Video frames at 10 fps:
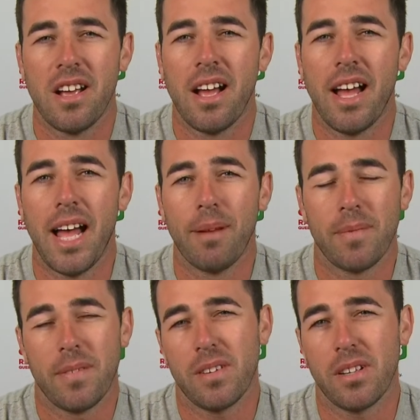
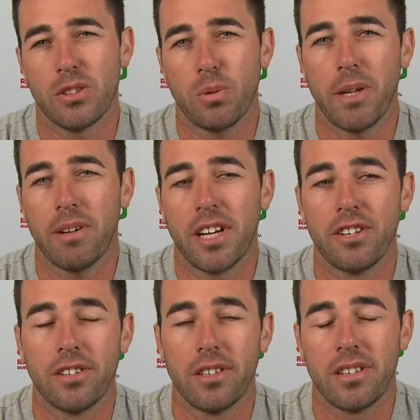
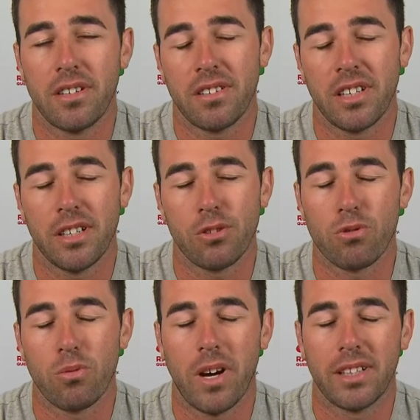2100,
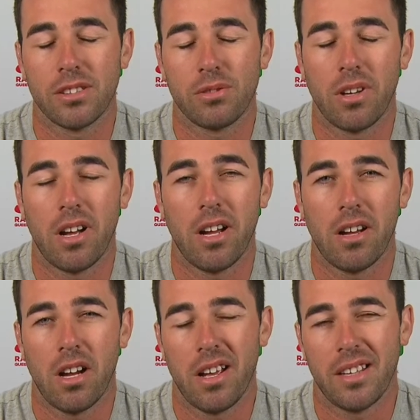drawn 1, it's sort of
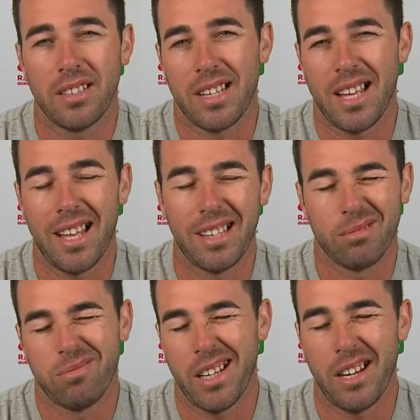
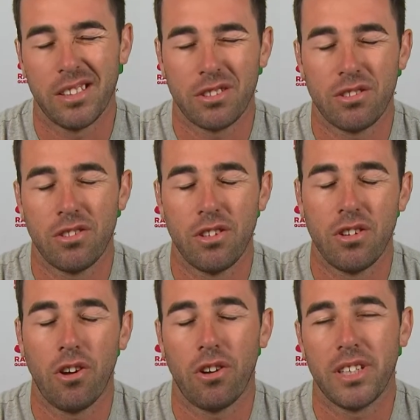it's
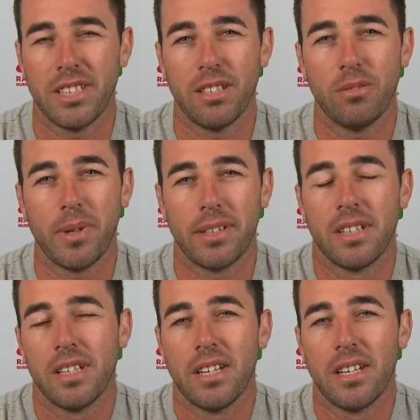not ideal, but